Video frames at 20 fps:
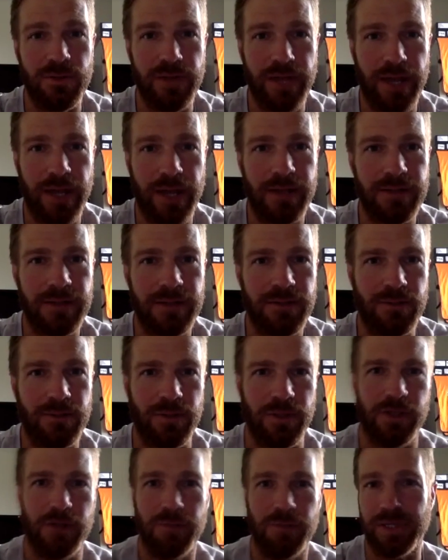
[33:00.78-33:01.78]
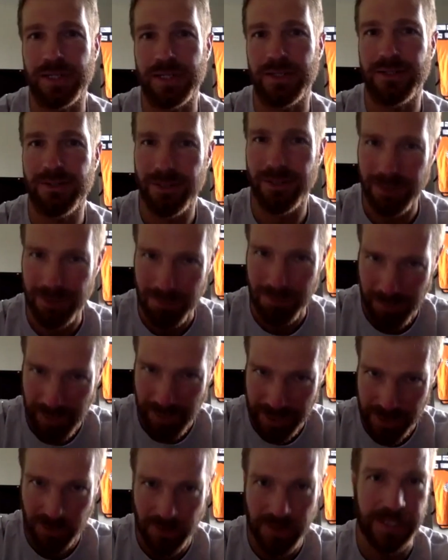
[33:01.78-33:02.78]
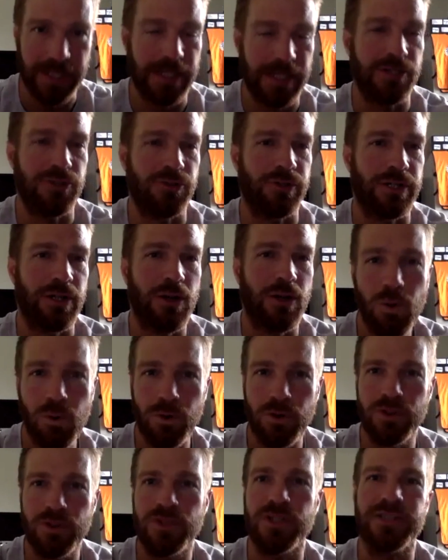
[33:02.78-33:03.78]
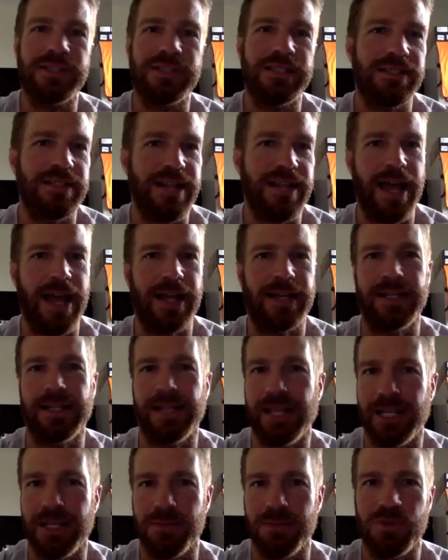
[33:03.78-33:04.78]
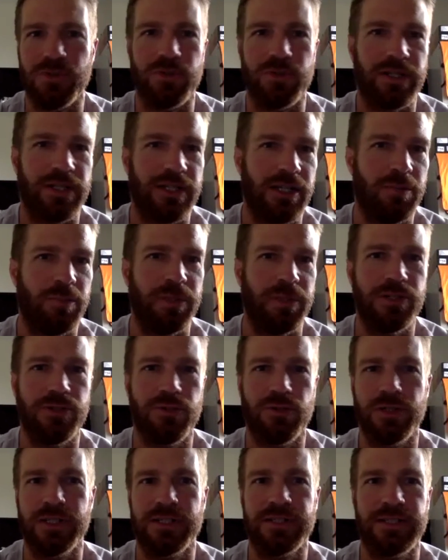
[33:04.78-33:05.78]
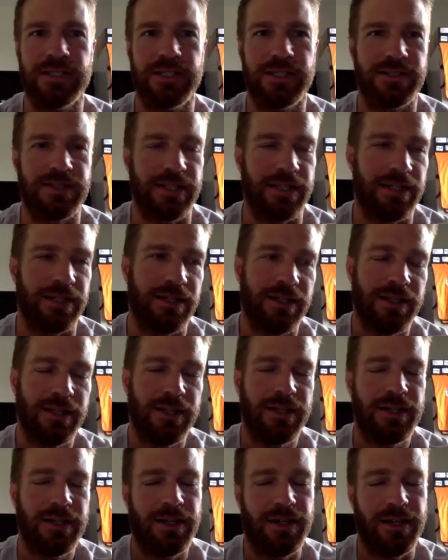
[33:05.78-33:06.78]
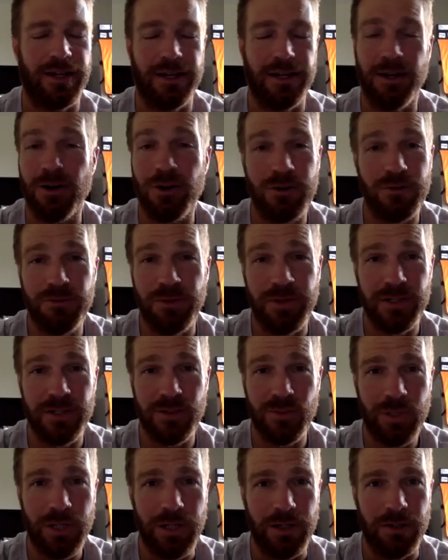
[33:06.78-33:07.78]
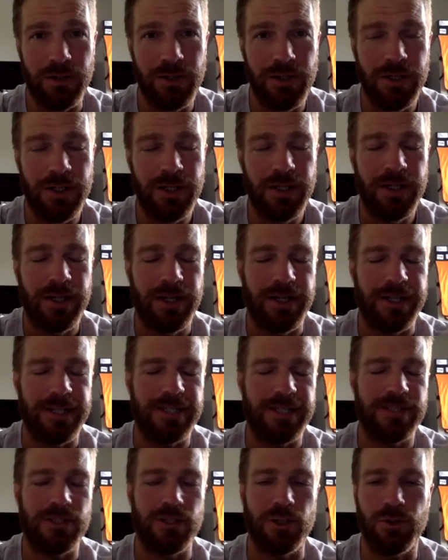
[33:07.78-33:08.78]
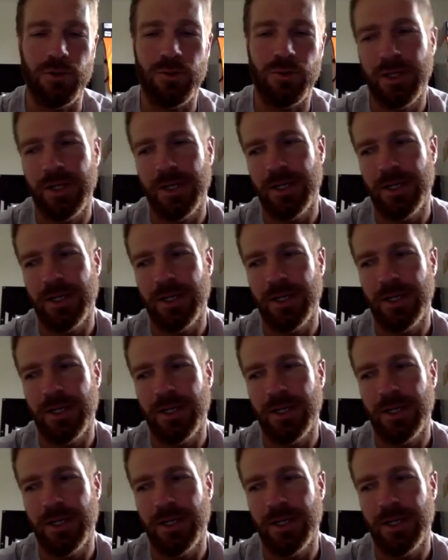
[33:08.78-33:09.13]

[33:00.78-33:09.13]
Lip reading: that, whether it be a major knee injury or just these nagging hamstring, hip injuries, things that aren't fun as well. So